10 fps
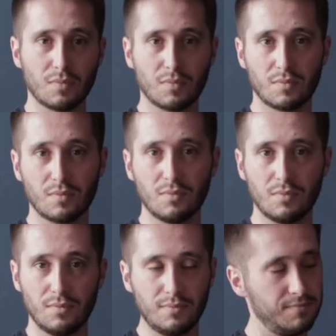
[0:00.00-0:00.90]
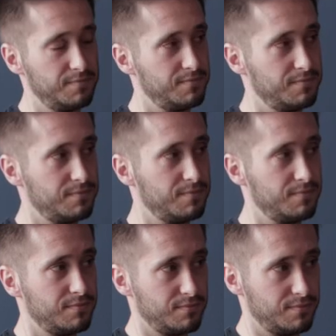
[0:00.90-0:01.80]

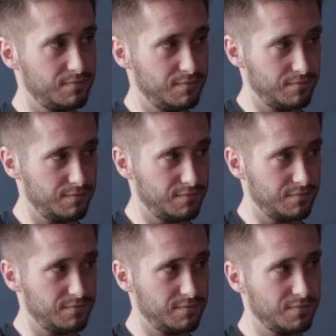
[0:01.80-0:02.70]
(not speaking)